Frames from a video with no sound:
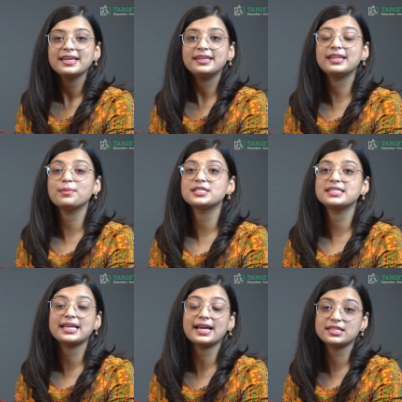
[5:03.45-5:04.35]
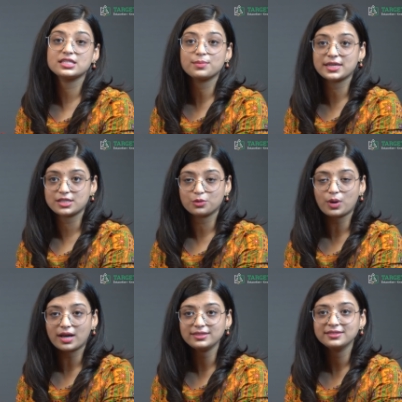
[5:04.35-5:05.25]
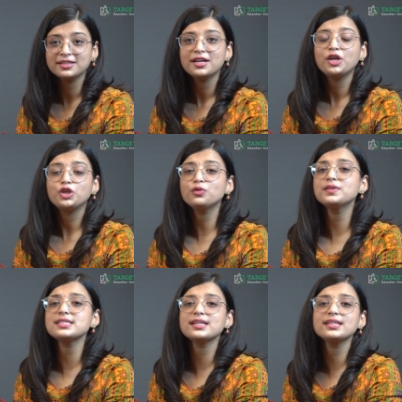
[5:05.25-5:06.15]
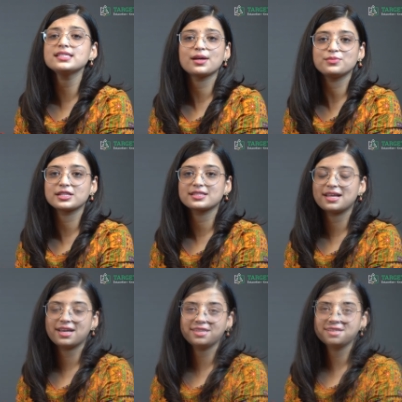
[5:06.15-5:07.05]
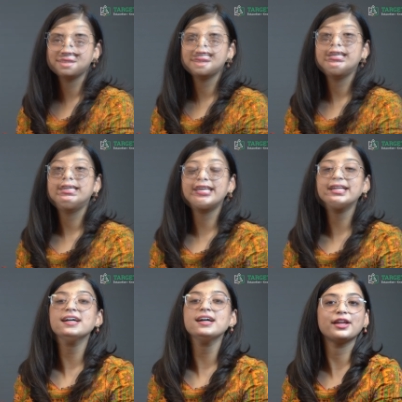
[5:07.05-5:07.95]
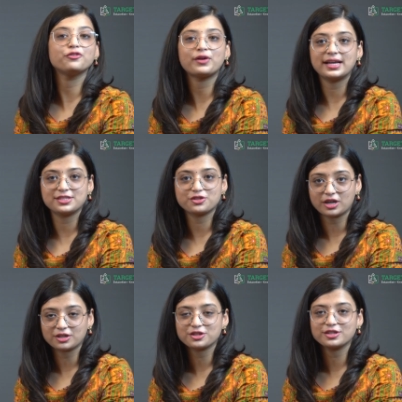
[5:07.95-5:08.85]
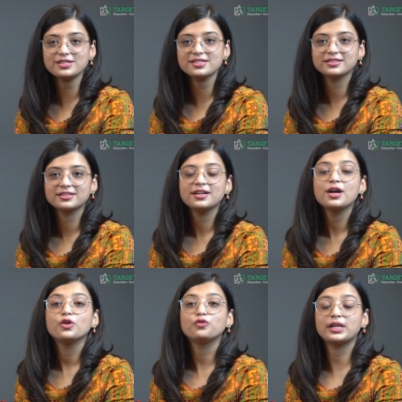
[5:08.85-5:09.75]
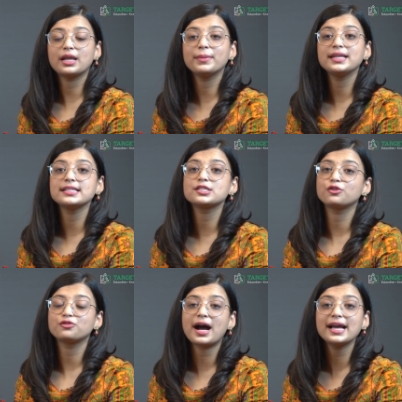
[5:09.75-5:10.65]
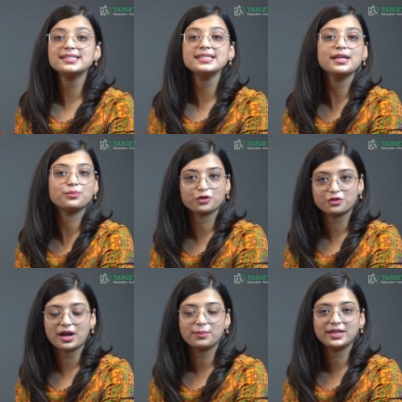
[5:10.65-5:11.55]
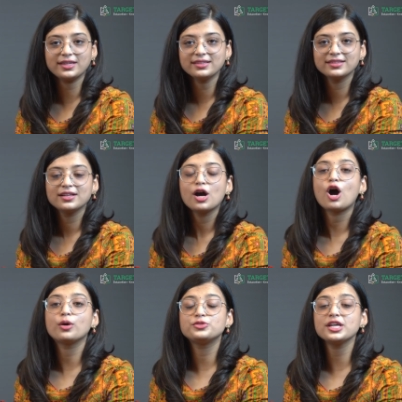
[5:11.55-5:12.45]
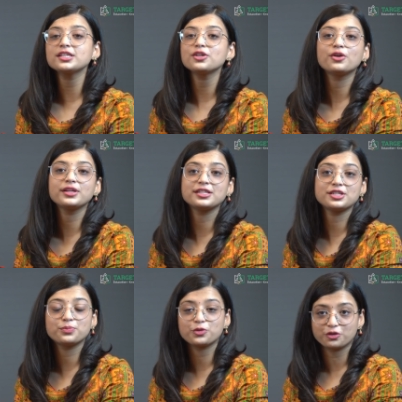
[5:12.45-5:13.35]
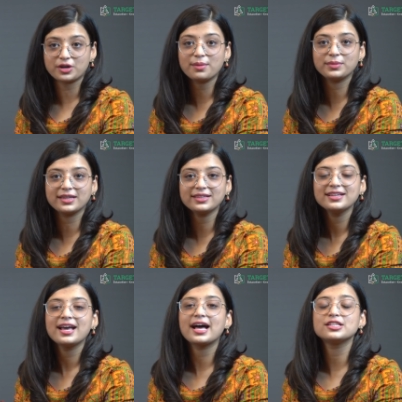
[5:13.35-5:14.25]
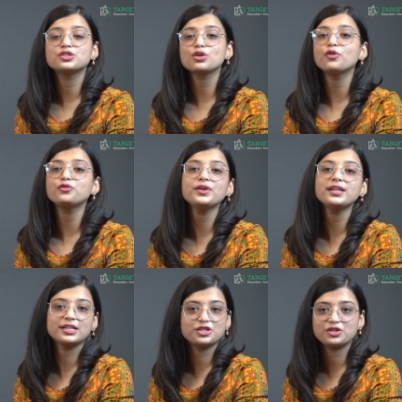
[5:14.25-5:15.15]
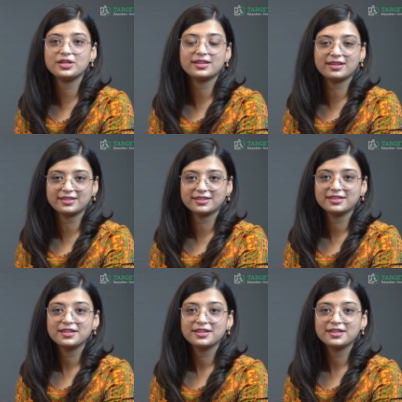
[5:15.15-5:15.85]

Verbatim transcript: In MSc IT semester 1, you will study subjects like data and file structures, fundamentals of IT and programming, object-oriented programming and software engineering.